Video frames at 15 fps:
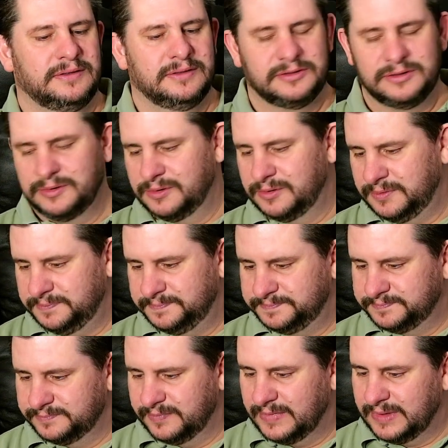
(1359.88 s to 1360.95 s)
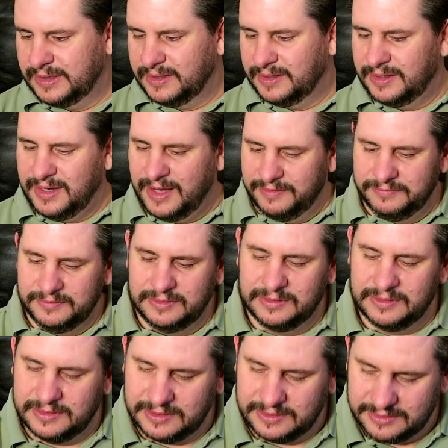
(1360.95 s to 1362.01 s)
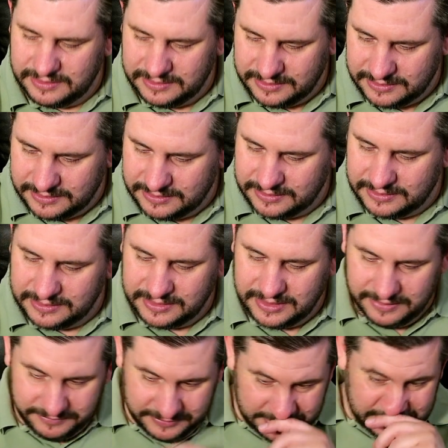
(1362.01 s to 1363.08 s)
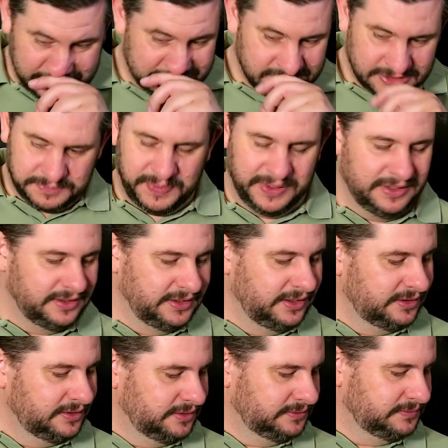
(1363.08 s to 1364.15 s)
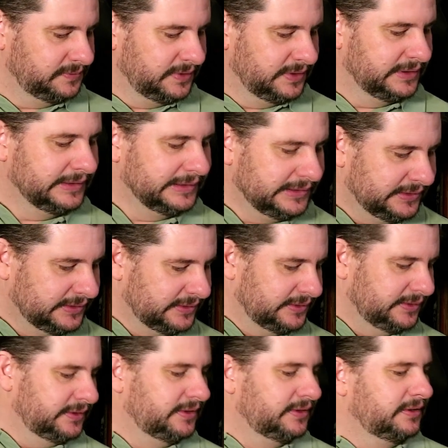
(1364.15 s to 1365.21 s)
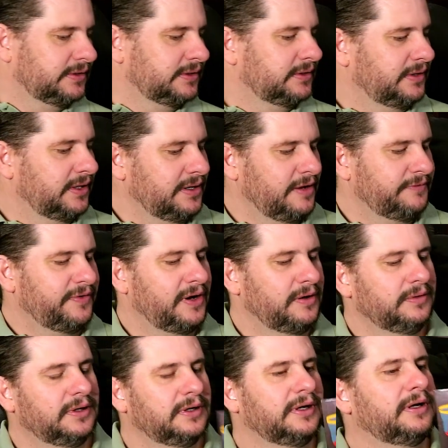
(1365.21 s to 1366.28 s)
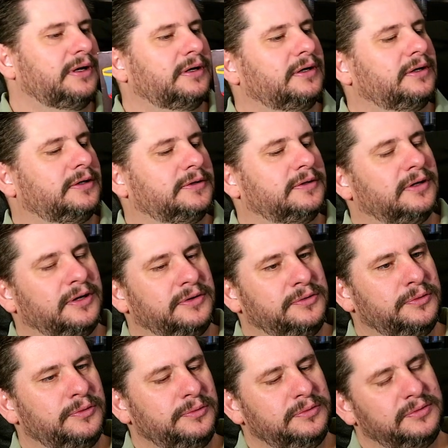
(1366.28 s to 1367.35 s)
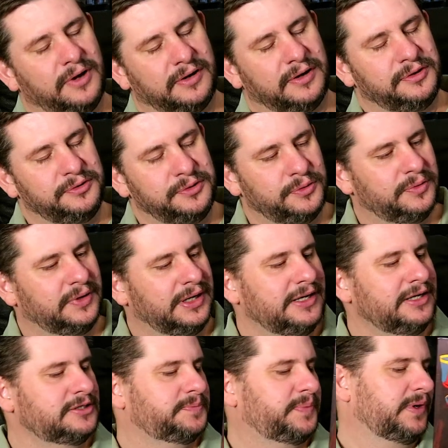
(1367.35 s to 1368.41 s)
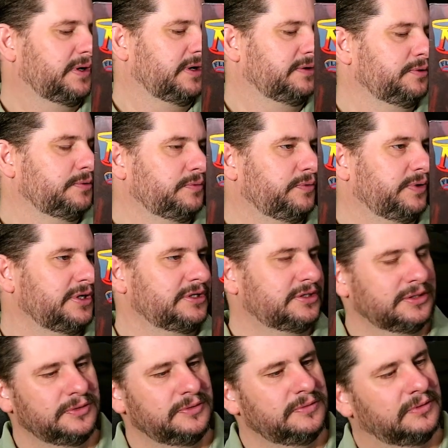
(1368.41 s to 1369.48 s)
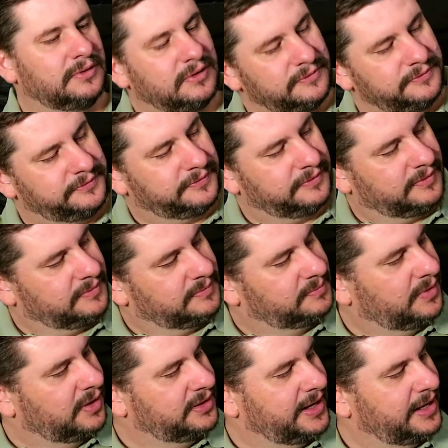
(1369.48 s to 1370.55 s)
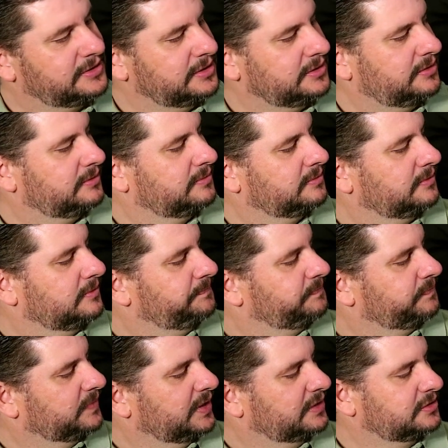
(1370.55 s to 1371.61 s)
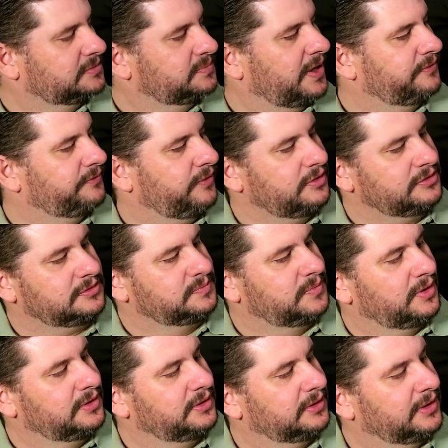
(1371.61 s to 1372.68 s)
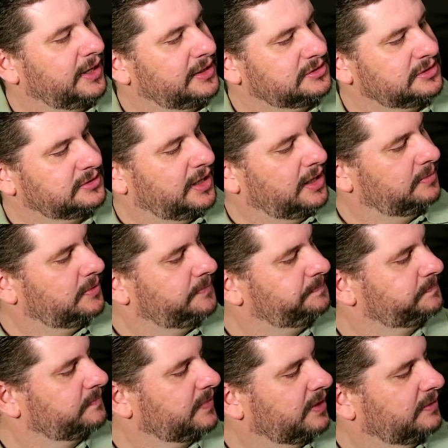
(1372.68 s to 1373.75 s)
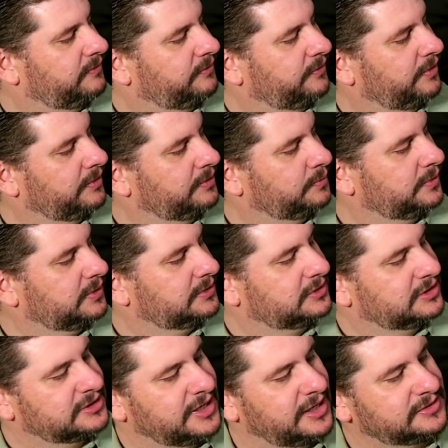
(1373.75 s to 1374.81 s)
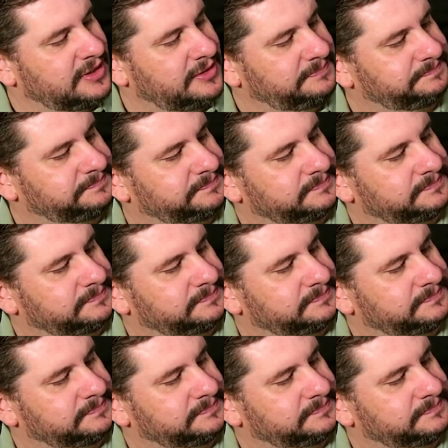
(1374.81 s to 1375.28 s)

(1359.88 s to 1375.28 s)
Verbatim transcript: So I haven't given this a spin either. Then I found a, a new, not a new release, but a new reissue of Molly Hatchet. This is my first Molly Hatchet album, Flirting with Disaster.